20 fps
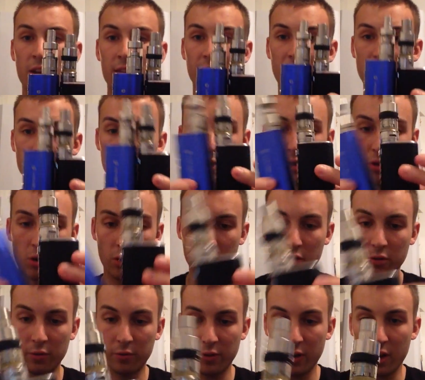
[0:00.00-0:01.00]
That's your kind
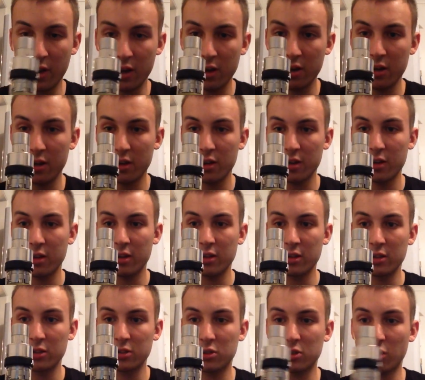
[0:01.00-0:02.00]
of
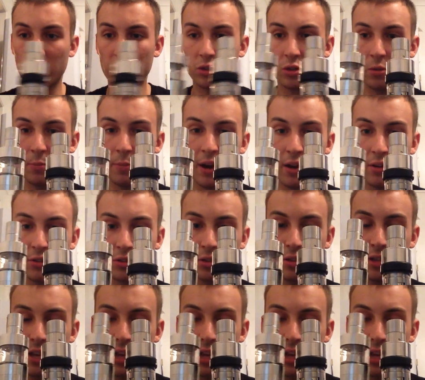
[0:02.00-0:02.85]
size comparison